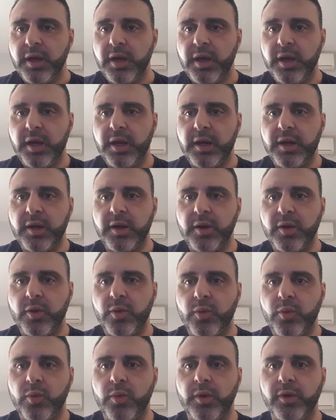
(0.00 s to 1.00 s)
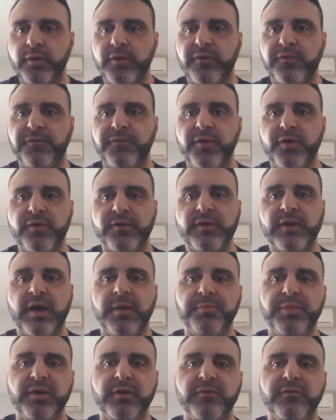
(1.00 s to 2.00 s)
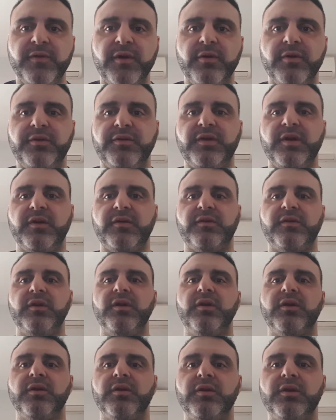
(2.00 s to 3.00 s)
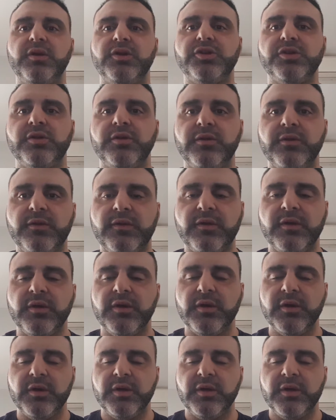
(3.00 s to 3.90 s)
and was first up in very testing conditions.